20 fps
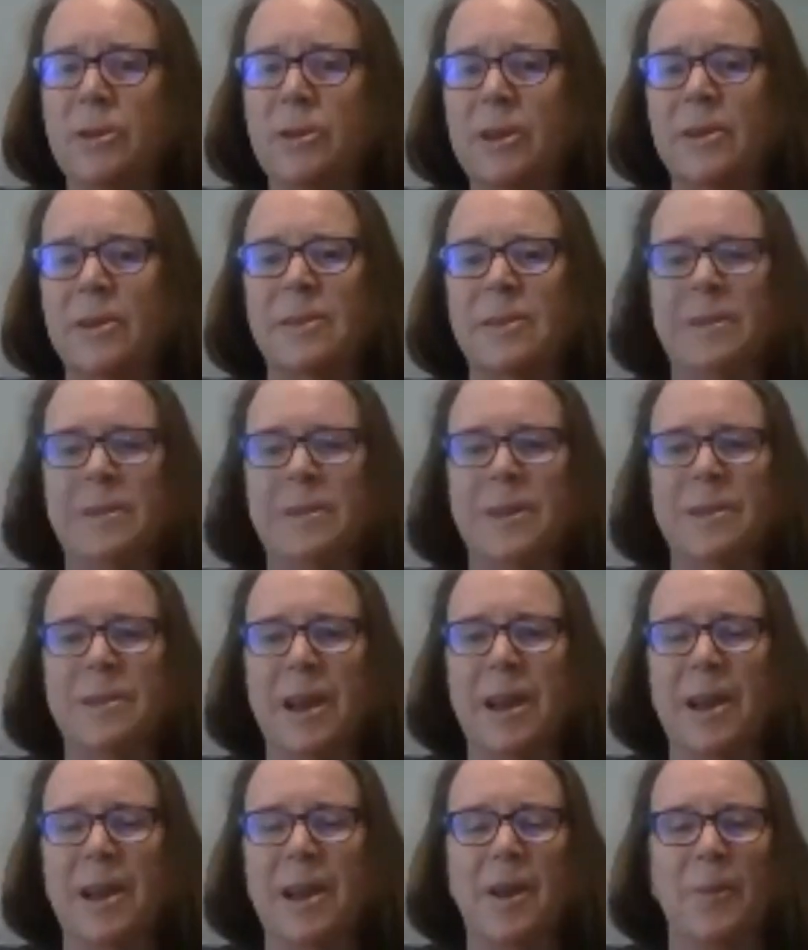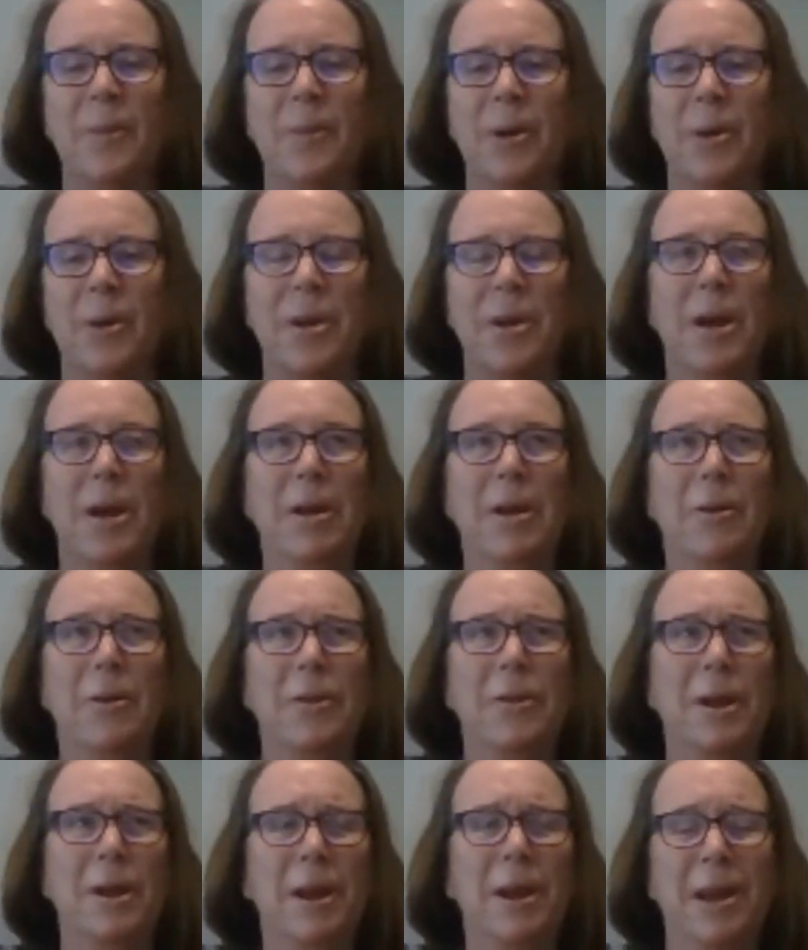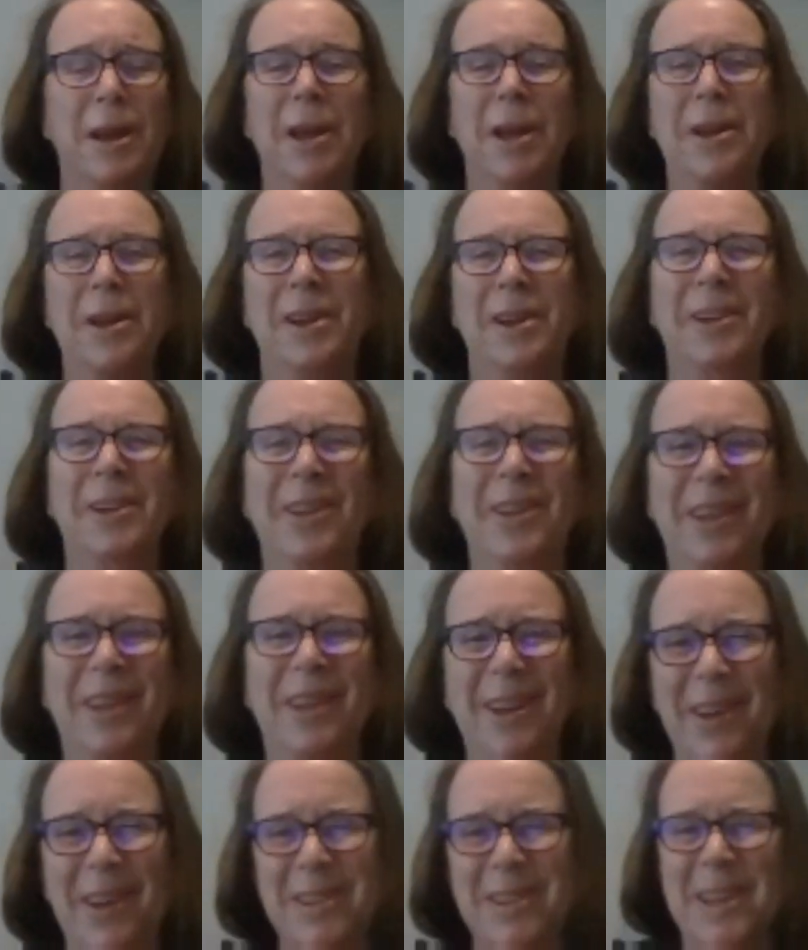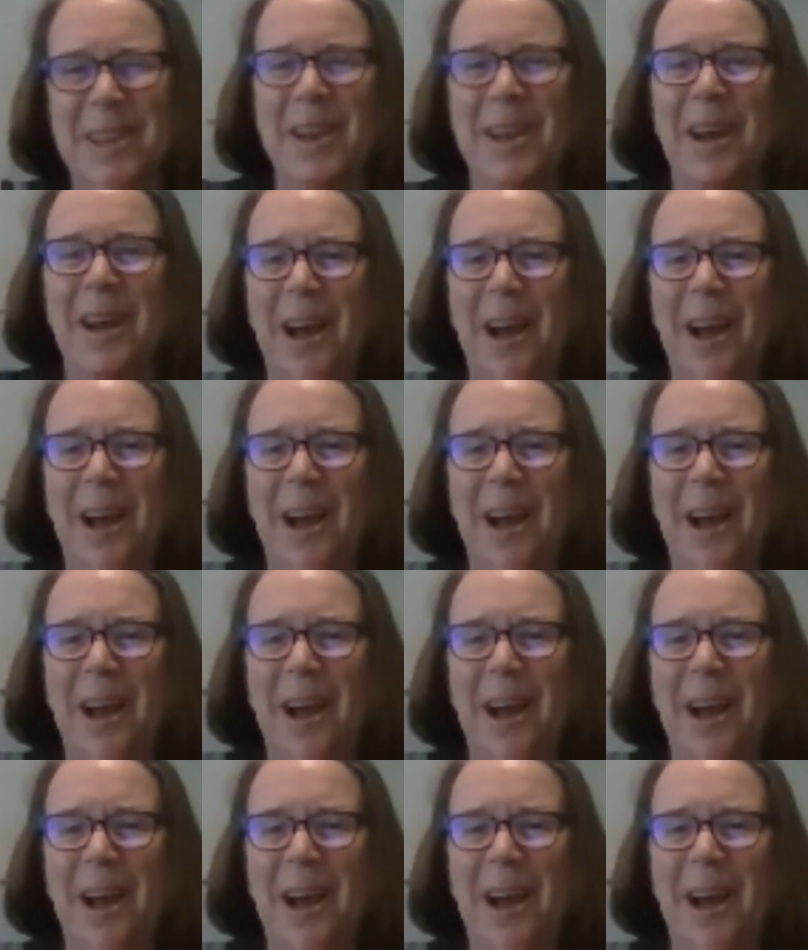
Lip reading: this. Cause I kept going, I don't think I can do this.